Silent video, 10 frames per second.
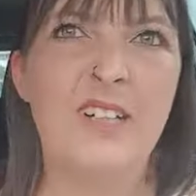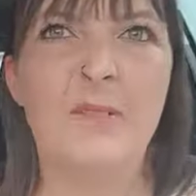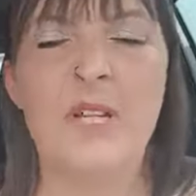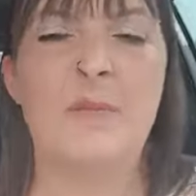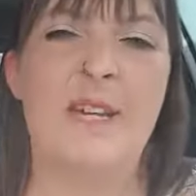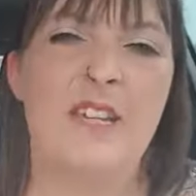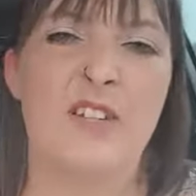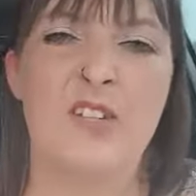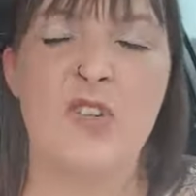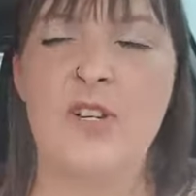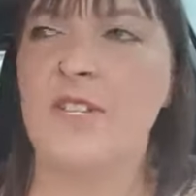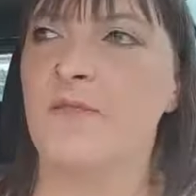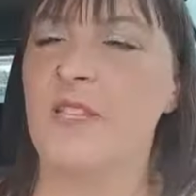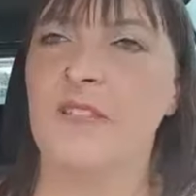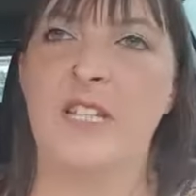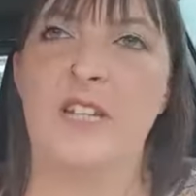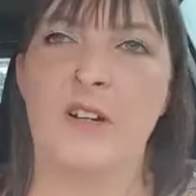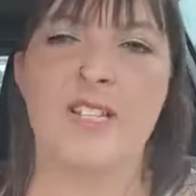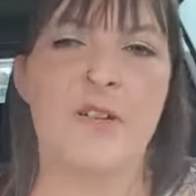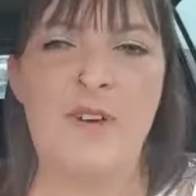I'm going to make a good choice for,
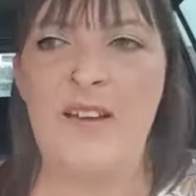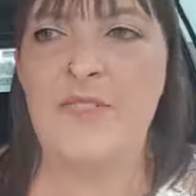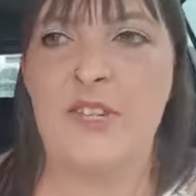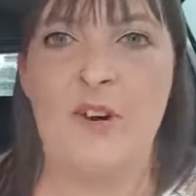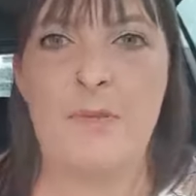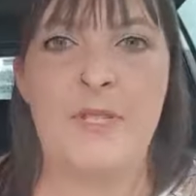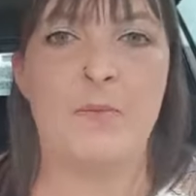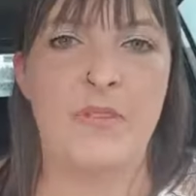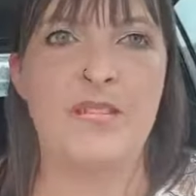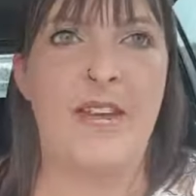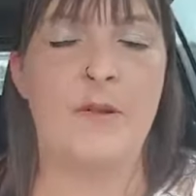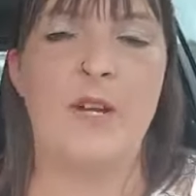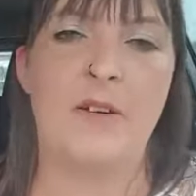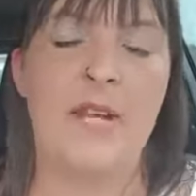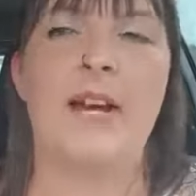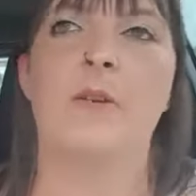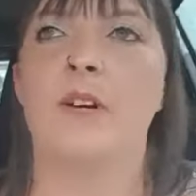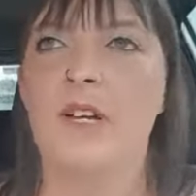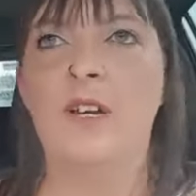I don't have to grab something now.